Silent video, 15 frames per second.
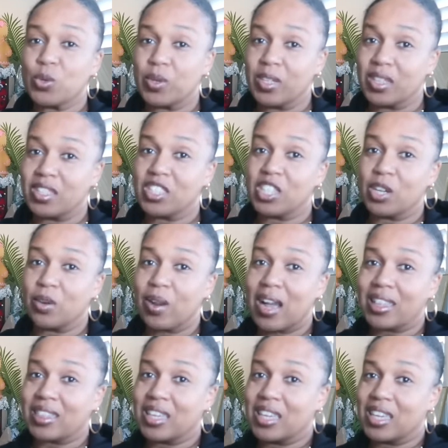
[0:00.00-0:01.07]
tree this year
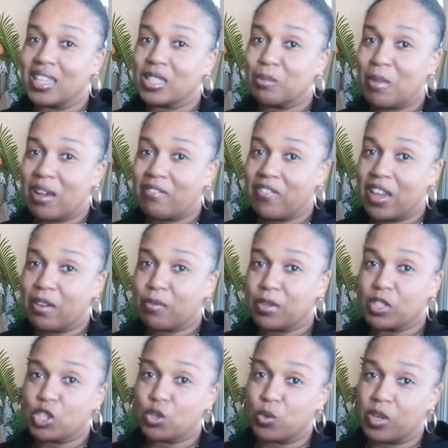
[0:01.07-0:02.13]
I think is my
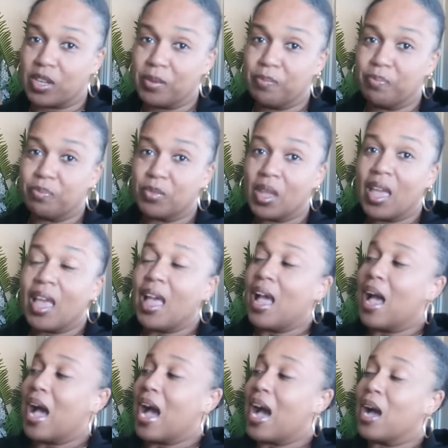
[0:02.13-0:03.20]
favorite tree.
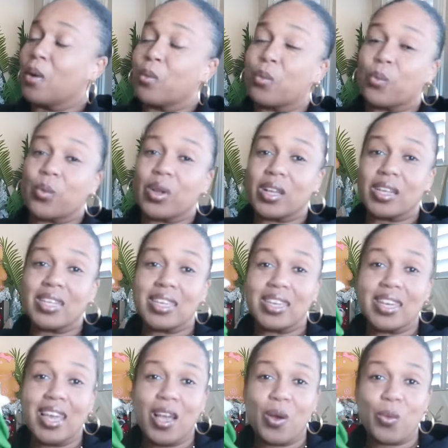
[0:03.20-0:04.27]
I
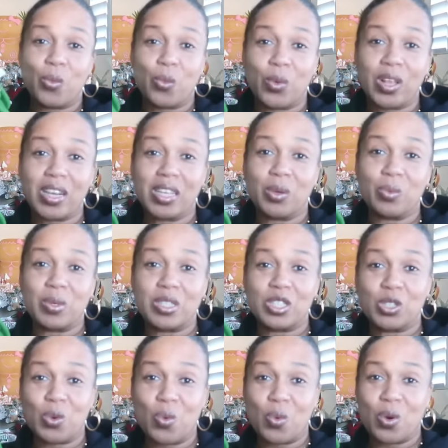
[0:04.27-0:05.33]
really, really was
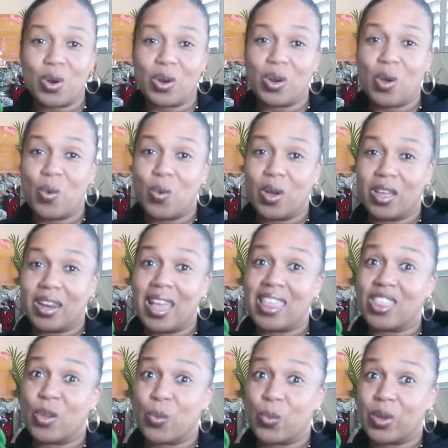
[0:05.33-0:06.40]
torn on the